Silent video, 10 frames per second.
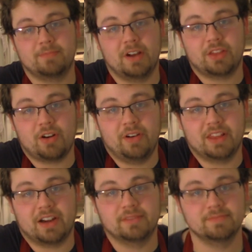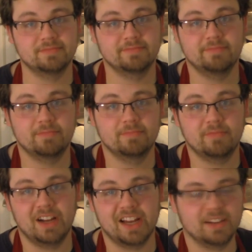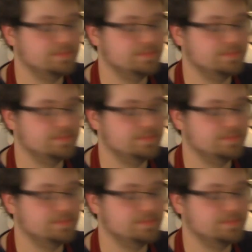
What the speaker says: want to throw in there? Why not?